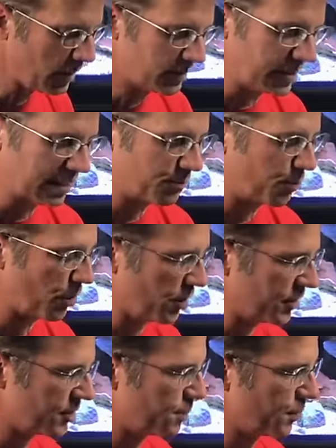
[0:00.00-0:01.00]
The next
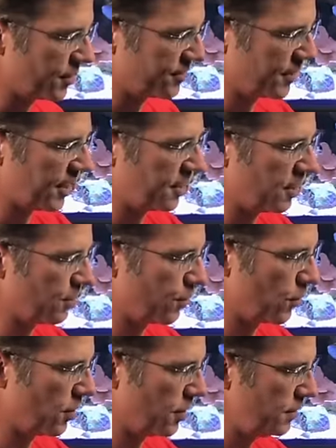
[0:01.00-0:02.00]
part is to put the side
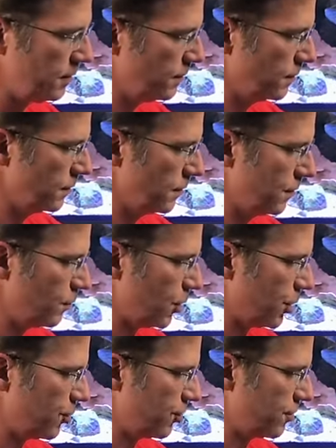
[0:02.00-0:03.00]
cover on,
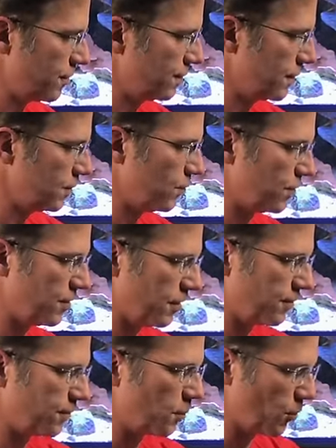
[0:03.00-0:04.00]
which would
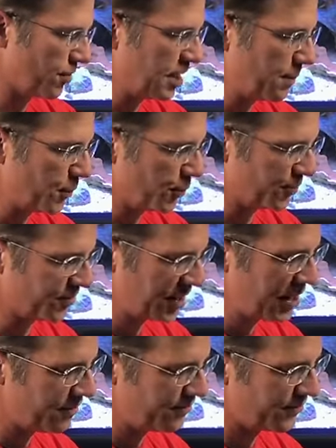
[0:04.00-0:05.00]
of course keep you
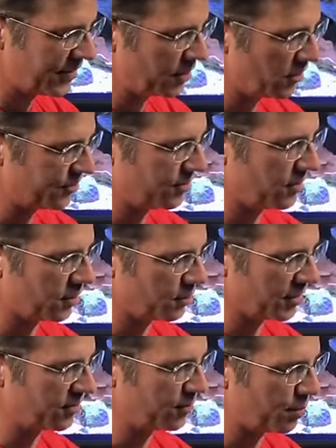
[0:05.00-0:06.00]
safe and also the little
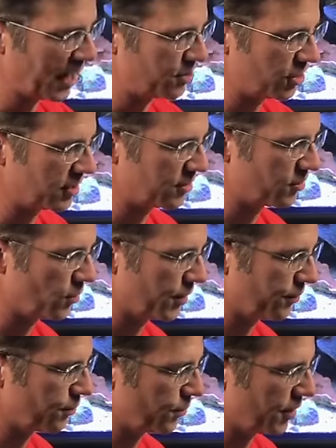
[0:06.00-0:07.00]
bit of splashing that's
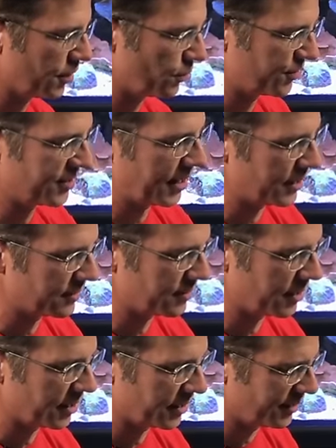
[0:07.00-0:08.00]
going through there will stay
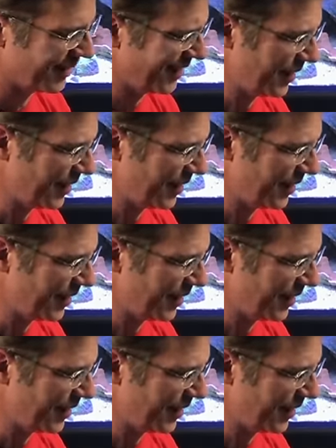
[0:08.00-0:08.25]
inside.